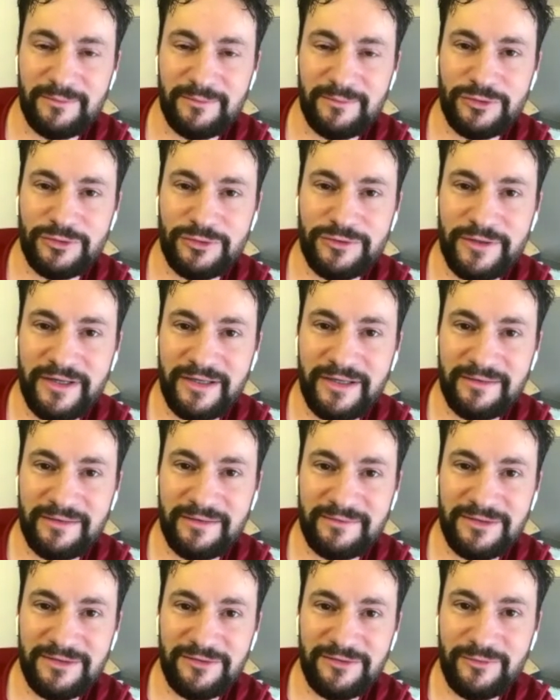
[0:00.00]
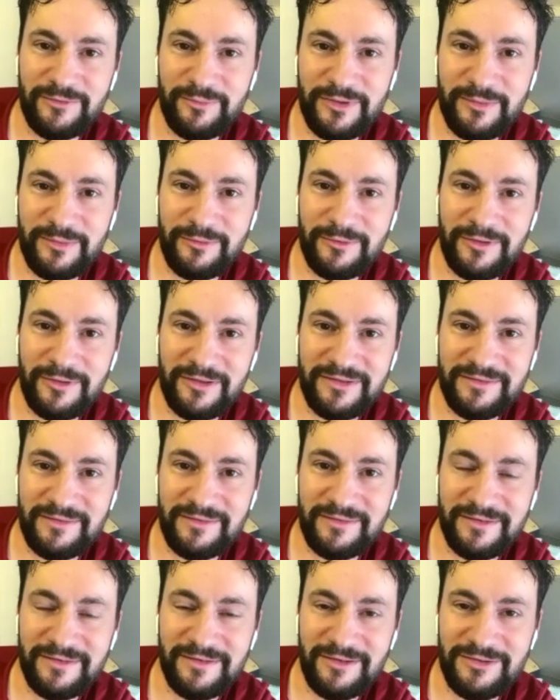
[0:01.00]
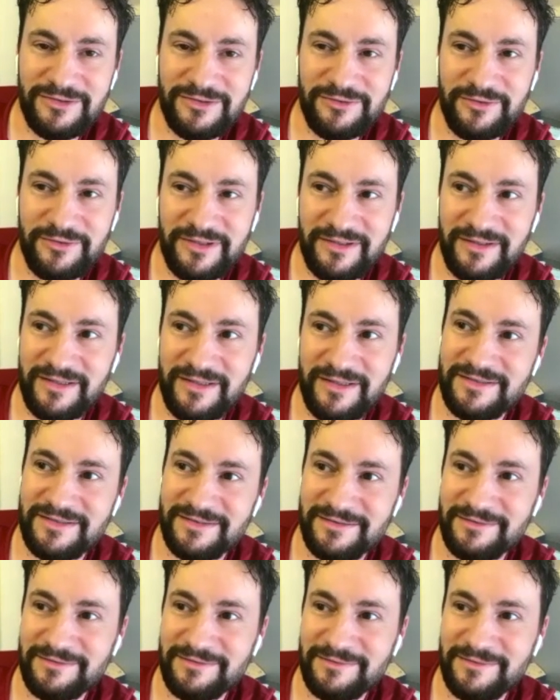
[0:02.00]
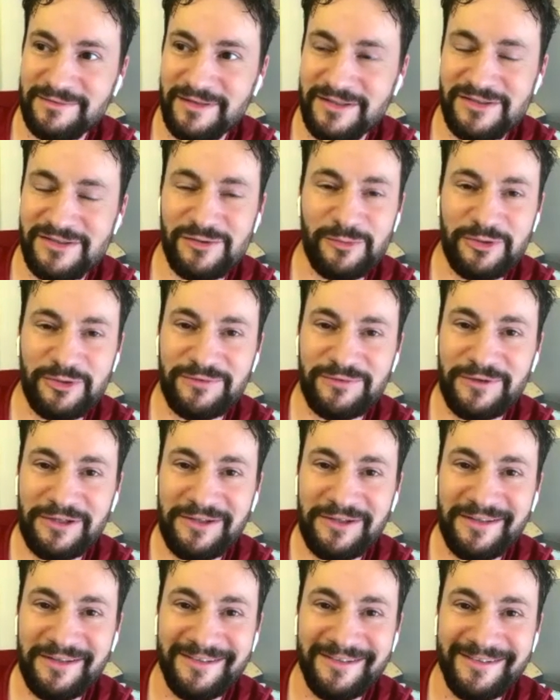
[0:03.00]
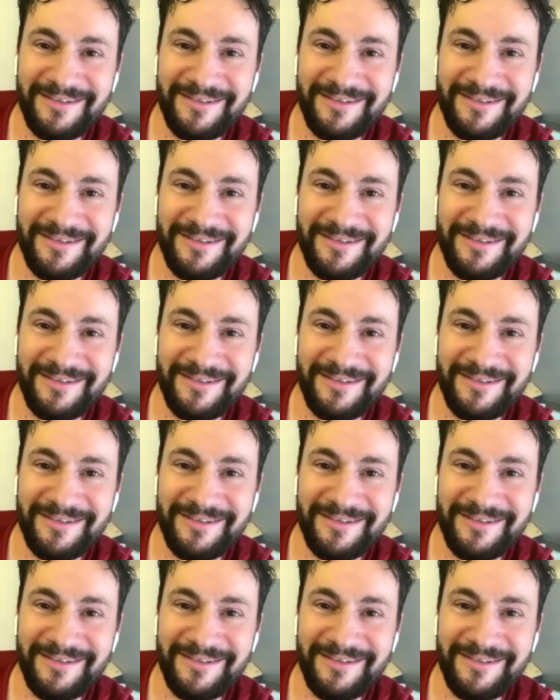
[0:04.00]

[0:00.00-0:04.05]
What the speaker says: portraying different people on screen. That's so much fun.